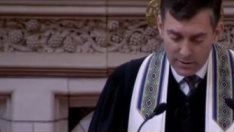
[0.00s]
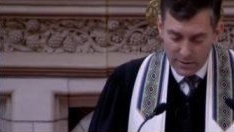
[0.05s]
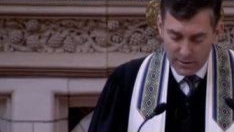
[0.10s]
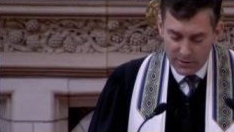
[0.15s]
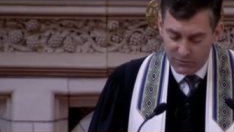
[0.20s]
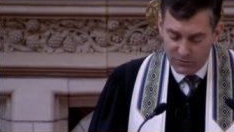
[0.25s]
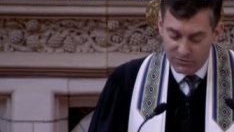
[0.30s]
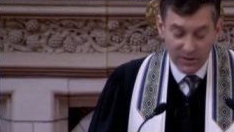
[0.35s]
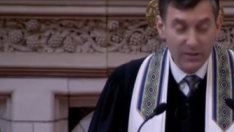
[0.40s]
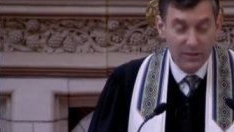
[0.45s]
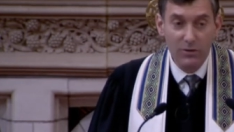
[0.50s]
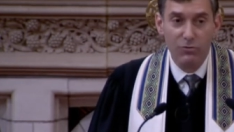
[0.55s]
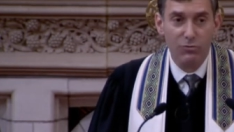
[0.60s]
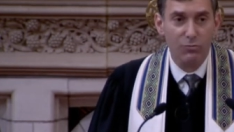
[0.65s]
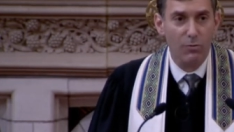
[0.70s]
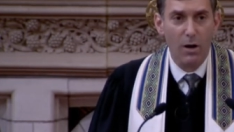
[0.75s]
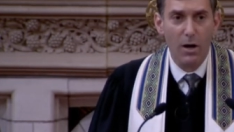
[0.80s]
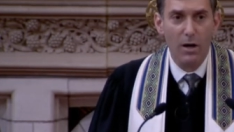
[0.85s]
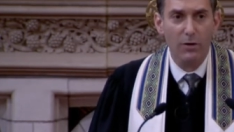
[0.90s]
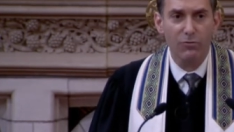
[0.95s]
has seen its
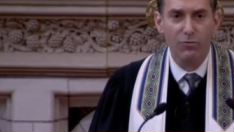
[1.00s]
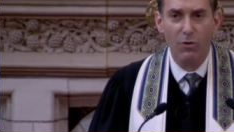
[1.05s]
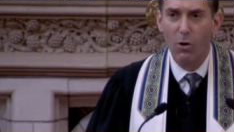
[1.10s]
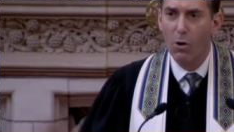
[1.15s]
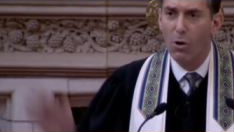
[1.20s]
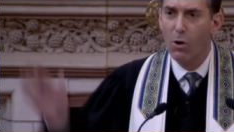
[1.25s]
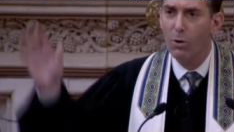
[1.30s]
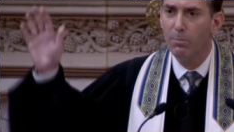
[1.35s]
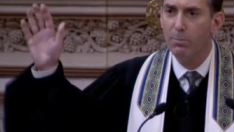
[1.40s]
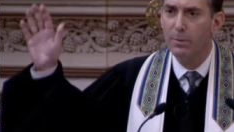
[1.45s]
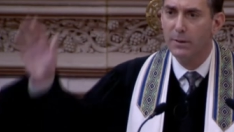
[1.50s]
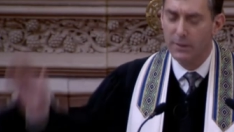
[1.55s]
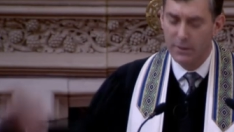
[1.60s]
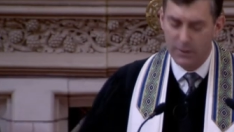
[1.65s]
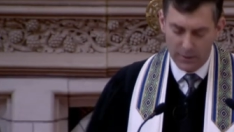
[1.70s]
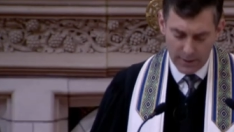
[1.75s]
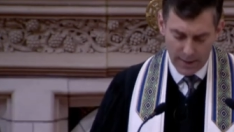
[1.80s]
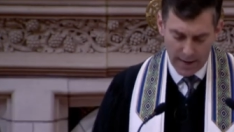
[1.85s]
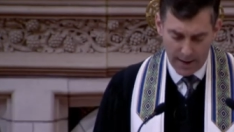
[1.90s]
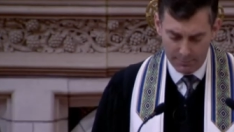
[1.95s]
rungs all but
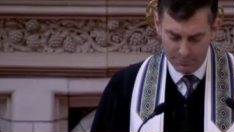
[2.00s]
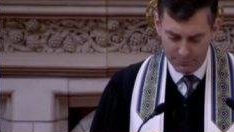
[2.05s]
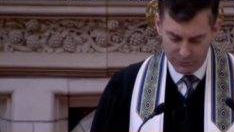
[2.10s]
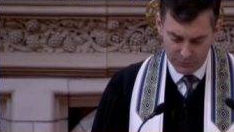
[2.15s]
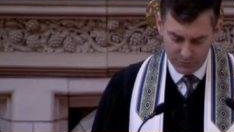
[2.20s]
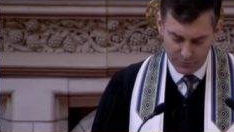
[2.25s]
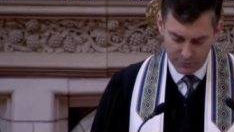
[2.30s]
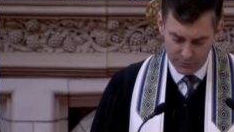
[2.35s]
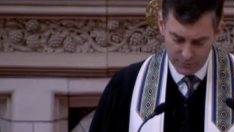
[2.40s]
collapse